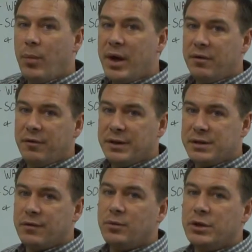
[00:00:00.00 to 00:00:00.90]

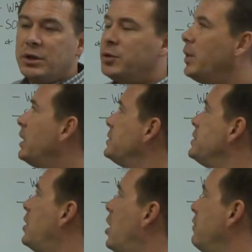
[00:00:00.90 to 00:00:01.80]
benefits from shelter
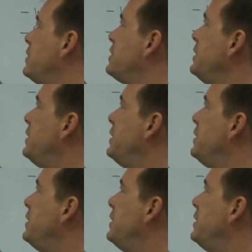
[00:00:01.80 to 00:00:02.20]
belts. Obviously